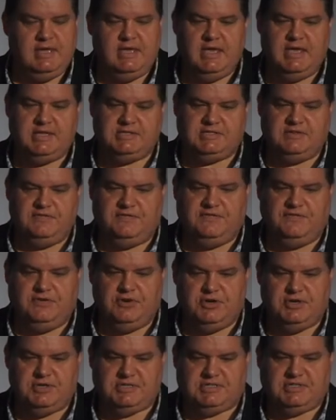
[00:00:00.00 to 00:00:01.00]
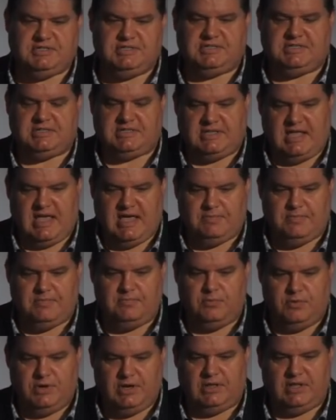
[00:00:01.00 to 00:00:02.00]
It's the first step,
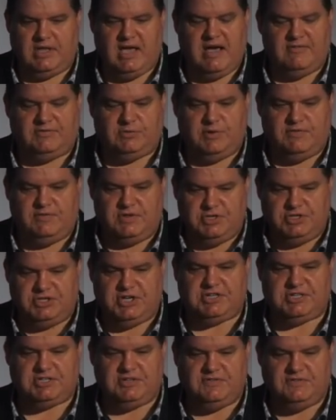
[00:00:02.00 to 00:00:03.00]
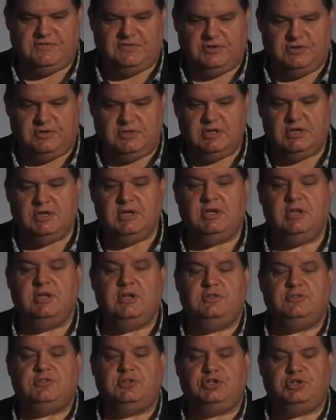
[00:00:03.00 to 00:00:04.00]
really, after we've ingested food,
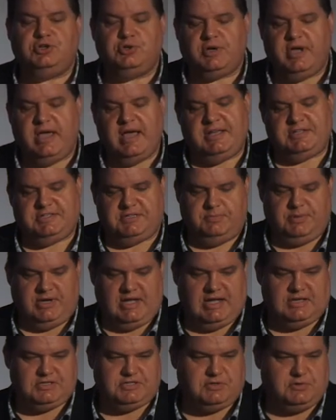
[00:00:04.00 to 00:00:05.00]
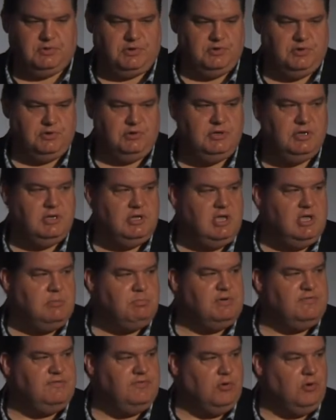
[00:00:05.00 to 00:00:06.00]
that sugar has to pass through
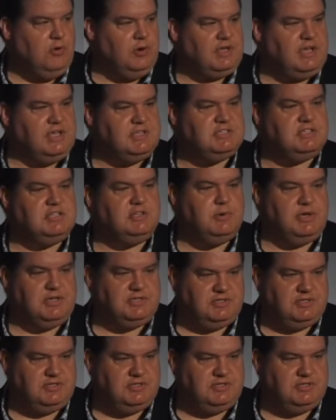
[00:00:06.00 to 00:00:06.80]
before it gets into our